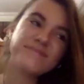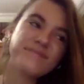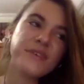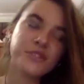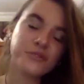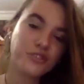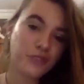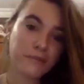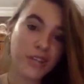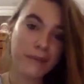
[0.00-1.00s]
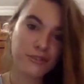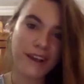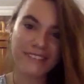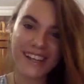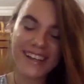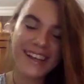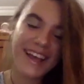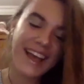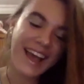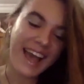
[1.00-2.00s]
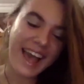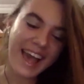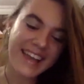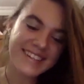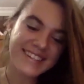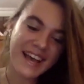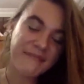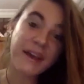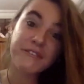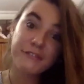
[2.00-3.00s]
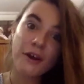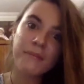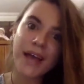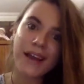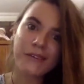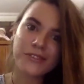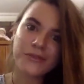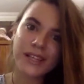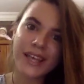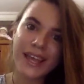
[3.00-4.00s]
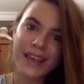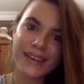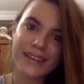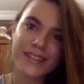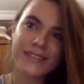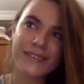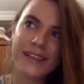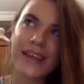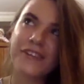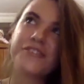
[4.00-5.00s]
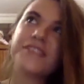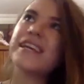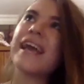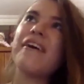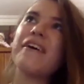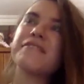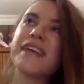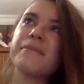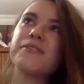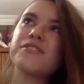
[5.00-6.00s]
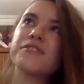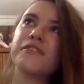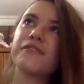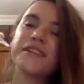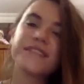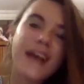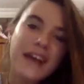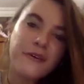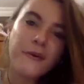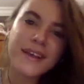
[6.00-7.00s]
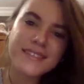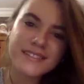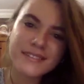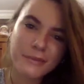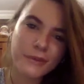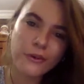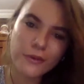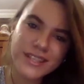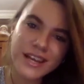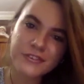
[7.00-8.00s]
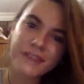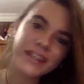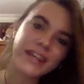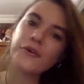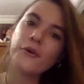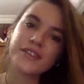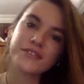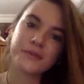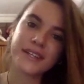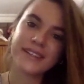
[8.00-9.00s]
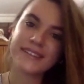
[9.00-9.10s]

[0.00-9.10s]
which was Dreamtime Traveler. And from that, it was really interesting how I was able to sort of, because I'd always, before we started traveling, I'd always written